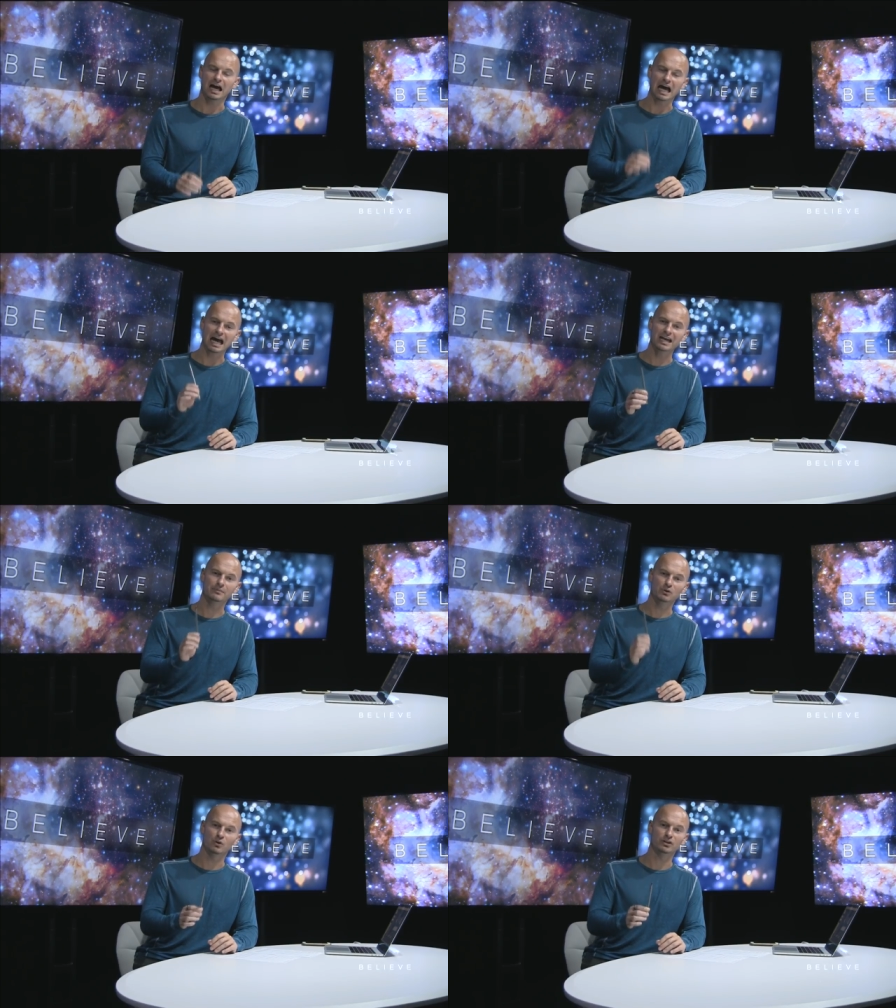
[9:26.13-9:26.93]
I
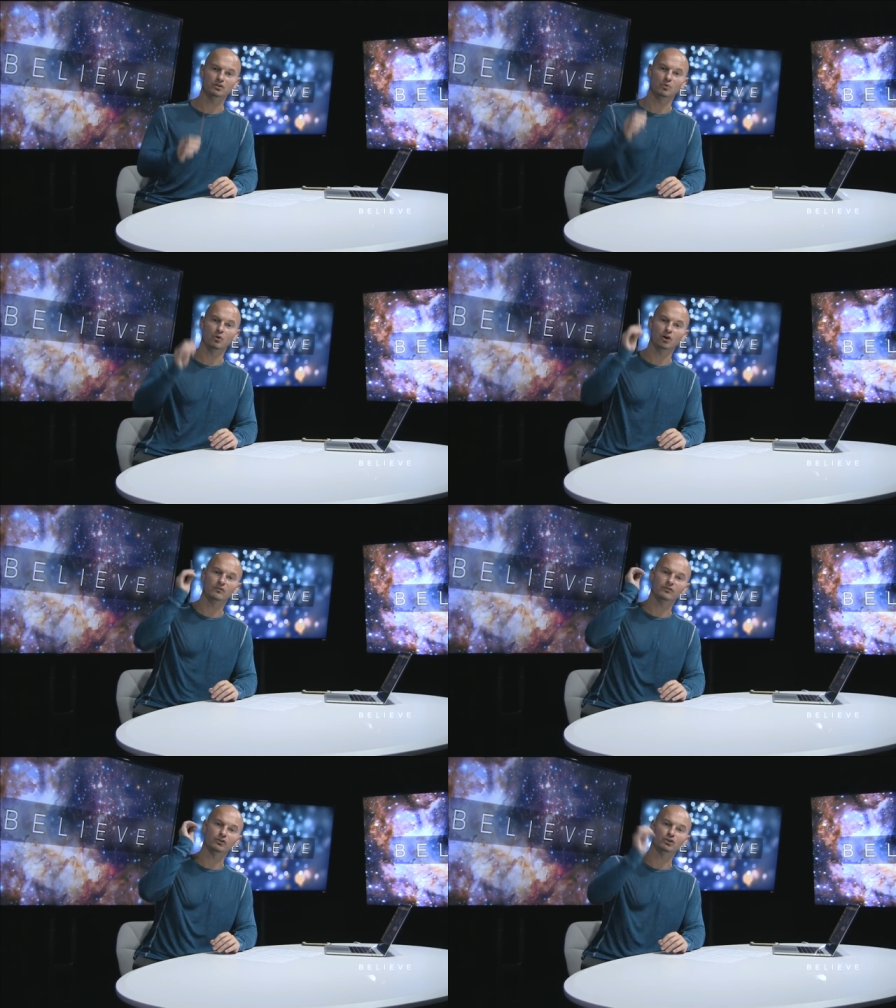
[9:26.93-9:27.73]
am going to work
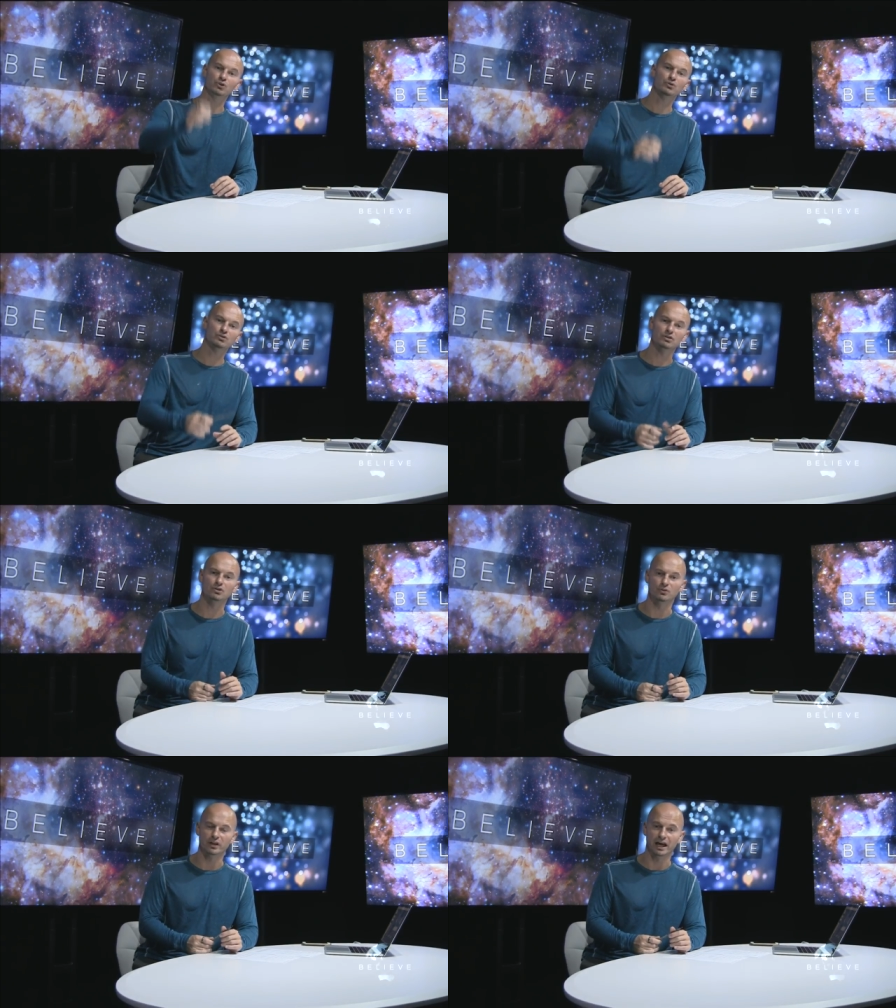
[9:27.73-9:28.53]
for you to
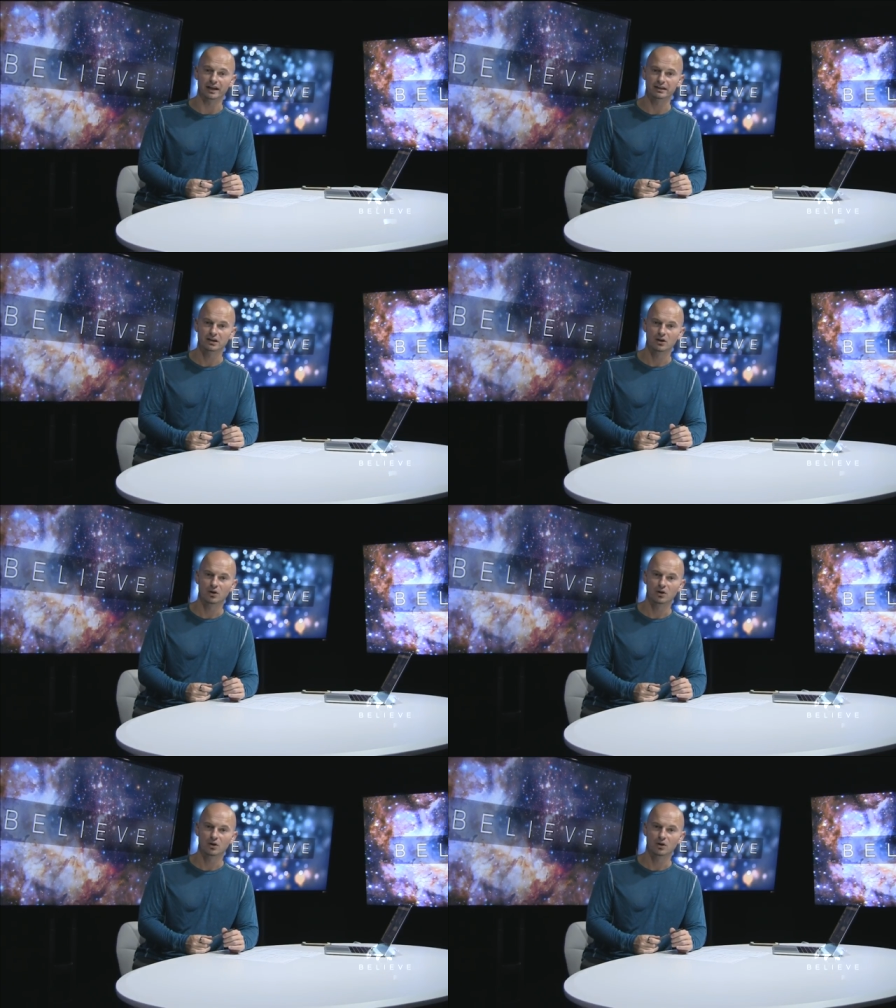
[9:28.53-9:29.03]
do that.